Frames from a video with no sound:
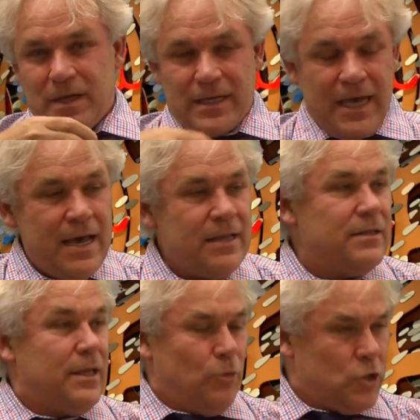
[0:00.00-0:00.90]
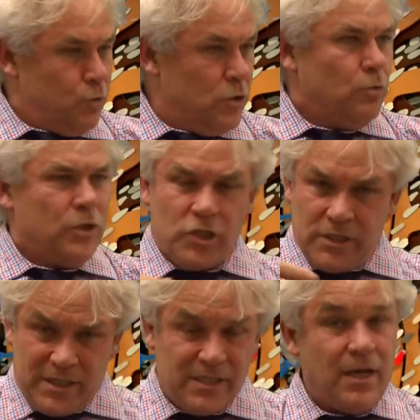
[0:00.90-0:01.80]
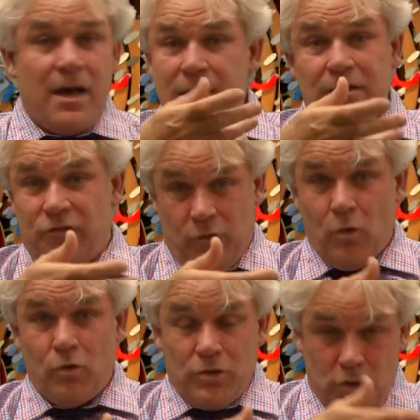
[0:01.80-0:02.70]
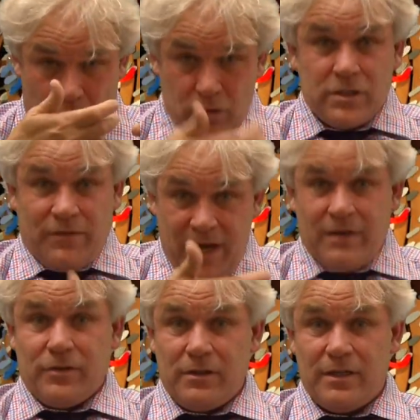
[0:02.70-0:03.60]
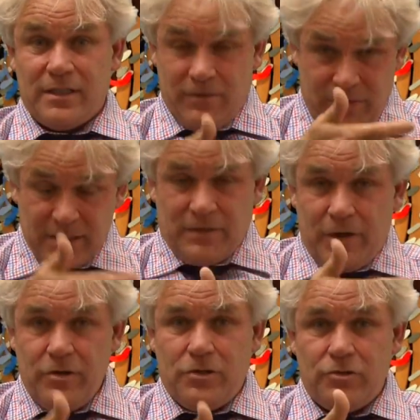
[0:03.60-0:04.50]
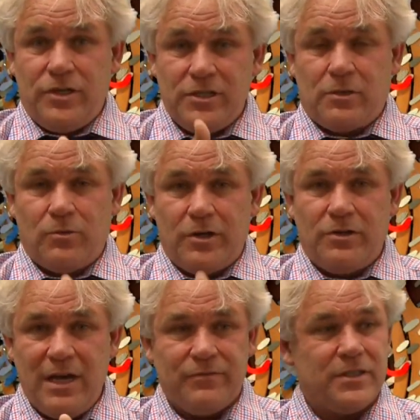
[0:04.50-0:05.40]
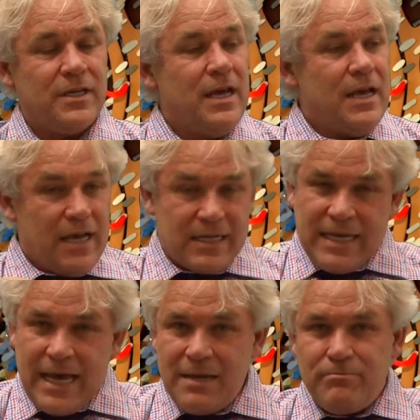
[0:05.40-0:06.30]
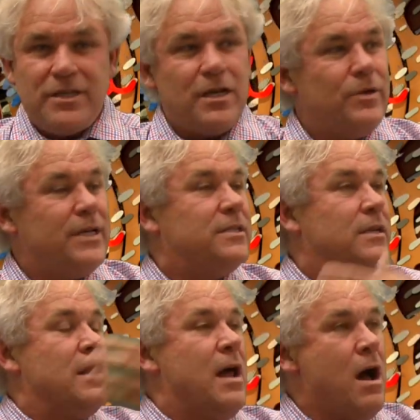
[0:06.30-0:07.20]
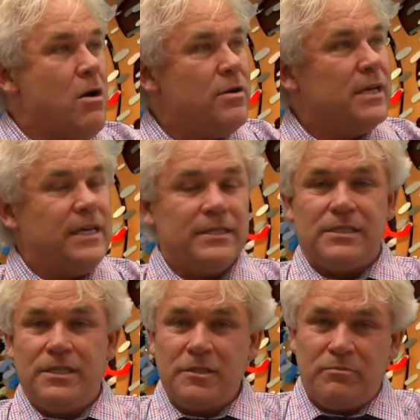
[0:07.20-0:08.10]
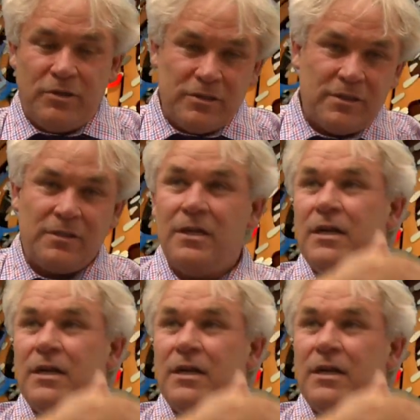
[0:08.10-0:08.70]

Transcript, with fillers: can that which would, which is designed for your survival. A, there's a very good reason why you have it. It can be directed now against this person,